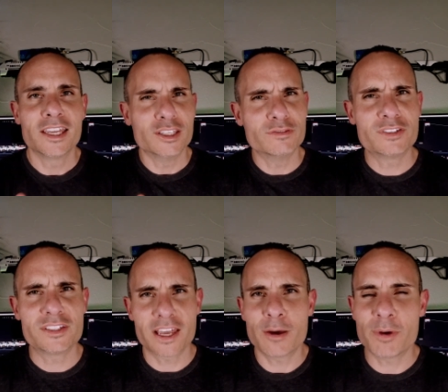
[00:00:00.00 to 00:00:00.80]
You've
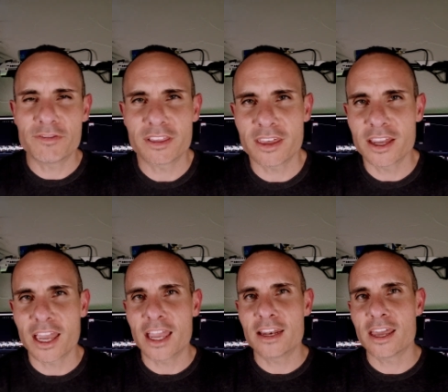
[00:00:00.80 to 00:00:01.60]
set up
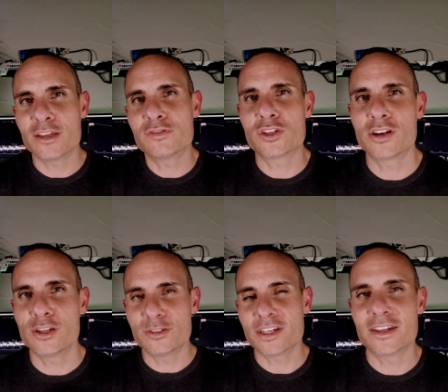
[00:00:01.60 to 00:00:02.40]
everything and now you've started
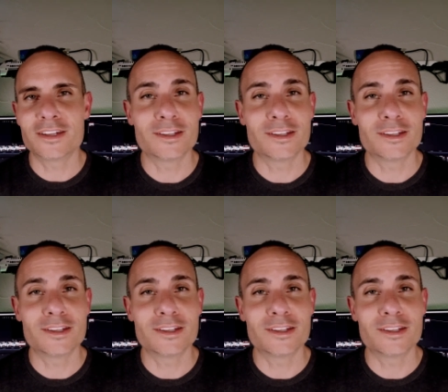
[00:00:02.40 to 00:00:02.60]
using it